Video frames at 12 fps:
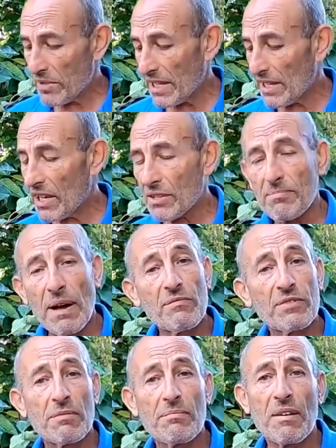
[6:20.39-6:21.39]
I mean, they last
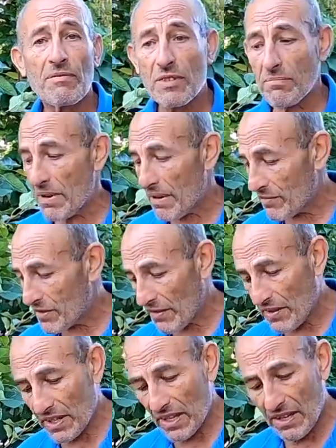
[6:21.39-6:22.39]
months and months and
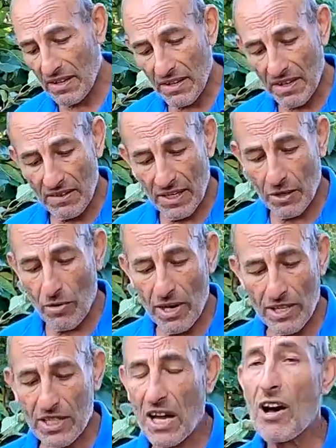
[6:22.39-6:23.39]
months. I think they're
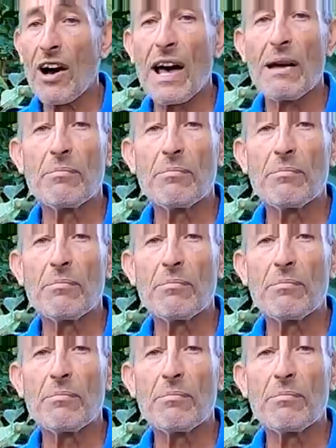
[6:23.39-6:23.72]
quite a tart